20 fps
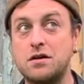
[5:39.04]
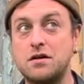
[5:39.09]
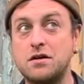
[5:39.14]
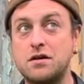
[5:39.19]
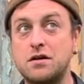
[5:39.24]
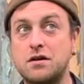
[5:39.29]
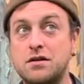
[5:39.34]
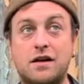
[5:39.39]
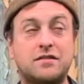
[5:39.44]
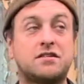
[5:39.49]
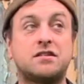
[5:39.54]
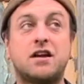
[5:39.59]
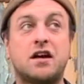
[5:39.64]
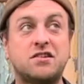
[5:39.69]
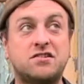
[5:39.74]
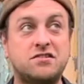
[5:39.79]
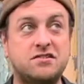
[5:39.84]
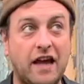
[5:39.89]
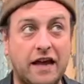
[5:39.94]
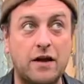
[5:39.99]
that's a nice
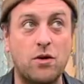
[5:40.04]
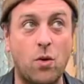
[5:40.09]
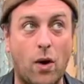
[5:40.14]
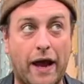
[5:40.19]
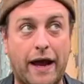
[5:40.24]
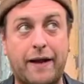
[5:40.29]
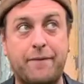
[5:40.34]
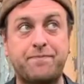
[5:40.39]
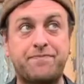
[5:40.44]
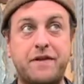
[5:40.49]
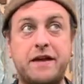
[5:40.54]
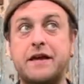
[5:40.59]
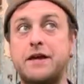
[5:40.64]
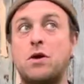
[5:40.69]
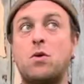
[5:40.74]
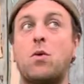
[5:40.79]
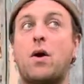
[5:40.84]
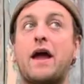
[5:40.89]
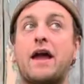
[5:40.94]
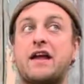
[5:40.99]
segue in a
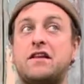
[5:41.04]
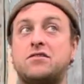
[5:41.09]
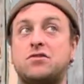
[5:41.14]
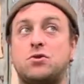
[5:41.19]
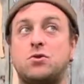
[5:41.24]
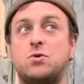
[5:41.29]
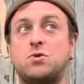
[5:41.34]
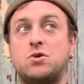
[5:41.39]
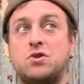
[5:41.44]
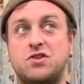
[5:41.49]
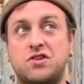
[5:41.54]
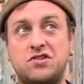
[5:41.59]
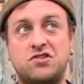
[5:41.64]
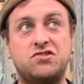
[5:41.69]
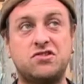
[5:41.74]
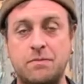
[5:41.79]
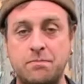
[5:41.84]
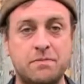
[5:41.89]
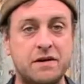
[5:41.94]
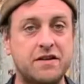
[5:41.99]
way to the
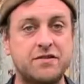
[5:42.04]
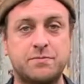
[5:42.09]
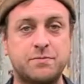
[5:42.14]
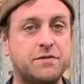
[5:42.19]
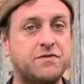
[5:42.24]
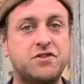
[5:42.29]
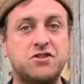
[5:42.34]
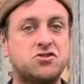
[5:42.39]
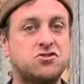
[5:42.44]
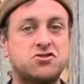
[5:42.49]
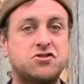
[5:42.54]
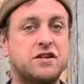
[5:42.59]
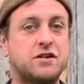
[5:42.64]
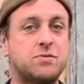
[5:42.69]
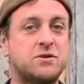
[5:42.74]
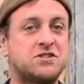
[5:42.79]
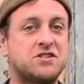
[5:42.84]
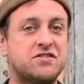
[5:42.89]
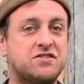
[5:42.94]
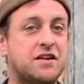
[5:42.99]
symbolism of this tree,
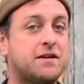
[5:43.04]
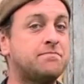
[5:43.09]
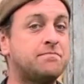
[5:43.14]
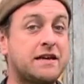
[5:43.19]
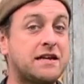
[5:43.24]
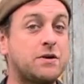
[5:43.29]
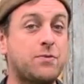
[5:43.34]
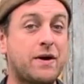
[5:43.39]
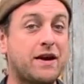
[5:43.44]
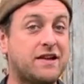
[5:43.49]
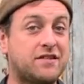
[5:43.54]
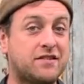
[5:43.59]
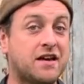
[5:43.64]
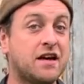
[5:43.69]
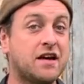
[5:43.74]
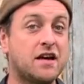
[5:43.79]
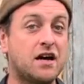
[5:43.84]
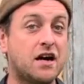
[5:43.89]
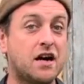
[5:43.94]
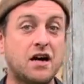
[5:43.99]
which is in many ways
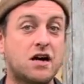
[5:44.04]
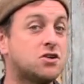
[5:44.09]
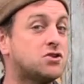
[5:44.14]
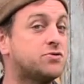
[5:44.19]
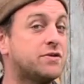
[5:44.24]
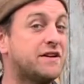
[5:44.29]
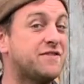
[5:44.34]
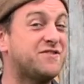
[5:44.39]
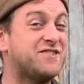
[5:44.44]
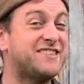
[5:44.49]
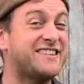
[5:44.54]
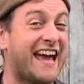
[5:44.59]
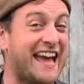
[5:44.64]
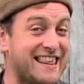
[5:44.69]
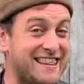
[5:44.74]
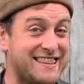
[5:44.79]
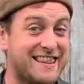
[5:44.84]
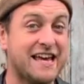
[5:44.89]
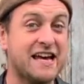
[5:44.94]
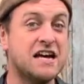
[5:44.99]
a tree of
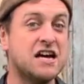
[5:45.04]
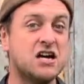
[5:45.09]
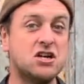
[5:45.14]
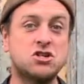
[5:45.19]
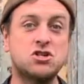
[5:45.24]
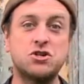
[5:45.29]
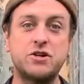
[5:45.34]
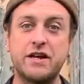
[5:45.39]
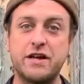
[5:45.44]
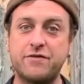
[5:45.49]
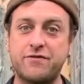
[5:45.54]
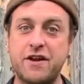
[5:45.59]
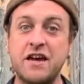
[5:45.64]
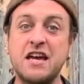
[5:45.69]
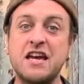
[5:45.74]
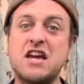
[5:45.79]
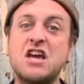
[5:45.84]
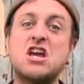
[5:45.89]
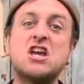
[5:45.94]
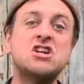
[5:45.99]
death, a tree of
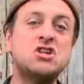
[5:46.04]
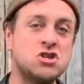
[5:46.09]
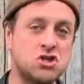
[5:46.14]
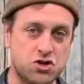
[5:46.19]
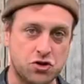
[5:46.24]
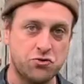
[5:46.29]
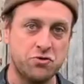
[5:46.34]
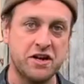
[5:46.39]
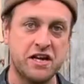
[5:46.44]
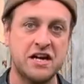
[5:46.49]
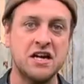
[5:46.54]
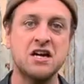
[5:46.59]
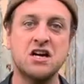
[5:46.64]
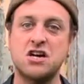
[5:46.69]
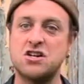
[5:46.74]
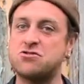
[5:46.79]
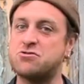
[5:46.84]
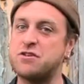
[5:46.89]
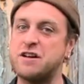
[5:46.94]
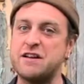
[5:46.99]
injury, a
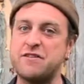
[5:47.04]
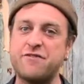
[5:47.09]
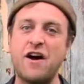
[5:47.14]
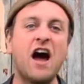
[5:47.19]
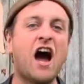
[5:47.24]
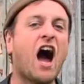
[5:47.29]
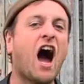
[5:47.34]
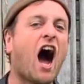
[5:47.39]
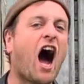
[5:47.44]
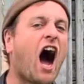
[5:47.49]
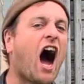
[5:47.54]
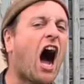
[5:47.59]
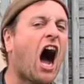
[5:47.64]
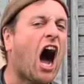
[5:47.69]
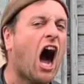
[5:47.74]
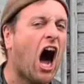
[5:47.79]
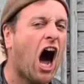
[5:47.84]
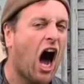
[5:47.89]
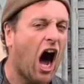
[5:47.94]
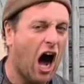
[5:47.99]
tree of
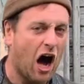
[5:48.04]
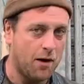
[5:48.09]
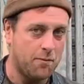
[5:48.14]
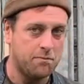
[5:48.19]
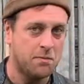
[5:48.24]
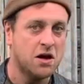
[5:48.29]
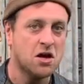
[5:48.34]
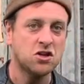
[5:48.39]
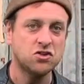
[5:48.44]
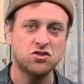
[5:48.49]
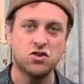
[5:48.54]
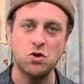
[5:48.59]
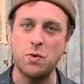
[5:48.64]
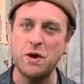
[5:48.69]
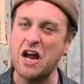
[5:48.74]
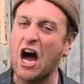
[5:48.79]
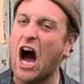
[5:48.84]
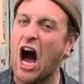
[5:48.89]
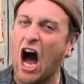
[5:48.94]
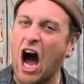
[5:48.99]
harm, doing
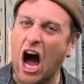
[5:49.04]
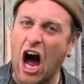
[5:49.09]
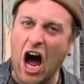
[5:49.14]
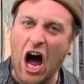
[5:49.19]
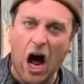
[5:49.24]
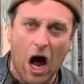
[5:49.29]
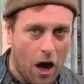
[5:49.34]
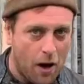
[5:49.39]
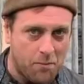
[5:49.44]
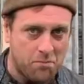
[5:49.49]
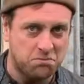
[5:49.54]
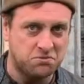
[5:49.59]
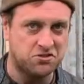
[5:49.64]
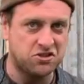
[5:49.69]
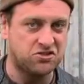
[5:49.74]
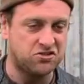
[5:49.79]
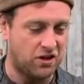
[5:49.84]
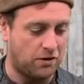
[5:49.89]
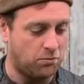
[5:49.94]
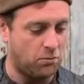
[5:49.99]
harm to
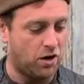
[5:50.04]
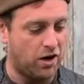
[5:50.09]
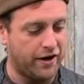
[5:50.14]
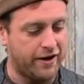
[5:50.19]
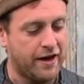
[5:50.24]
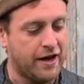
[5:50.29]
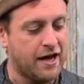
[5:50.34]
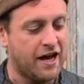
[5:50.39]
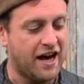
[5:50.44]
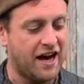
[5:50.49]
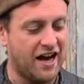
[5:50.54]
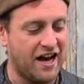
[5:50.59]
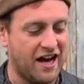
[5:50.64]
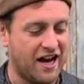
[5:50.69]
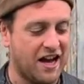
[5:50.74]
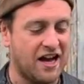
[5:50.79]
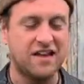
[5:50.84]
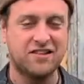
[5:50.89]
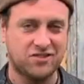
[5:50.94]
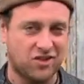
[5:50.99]
someone.
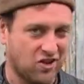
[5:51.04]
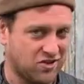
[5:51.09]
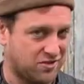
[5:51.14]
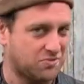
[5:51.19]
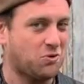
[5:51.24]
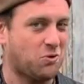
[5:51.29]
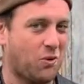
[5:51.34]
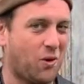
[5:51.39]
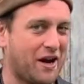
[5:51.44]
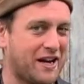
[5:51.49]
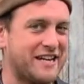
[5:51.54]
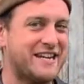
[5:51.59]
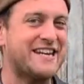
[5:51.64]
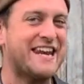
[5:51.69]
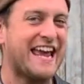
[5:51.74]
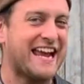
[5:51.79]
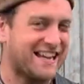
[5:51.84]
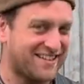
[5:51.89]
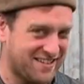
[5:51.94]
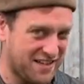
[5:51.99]
It's got some quite
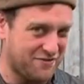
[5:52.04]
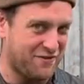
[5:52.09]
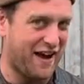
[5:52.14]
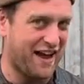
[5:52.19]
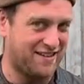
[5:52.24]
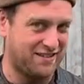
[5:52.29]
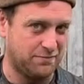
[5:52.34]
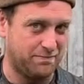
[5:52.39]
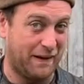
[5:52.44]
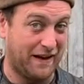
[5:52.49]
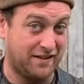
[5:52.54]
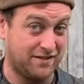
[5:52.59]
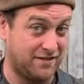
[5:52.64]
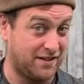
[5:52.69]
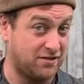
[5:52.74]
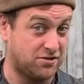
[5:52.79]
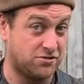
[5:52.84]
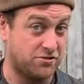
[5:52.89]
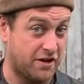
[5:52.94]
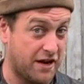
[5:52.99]
negative aspects,
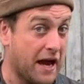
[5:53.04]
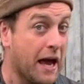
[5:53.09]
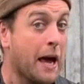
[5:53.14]
this tree,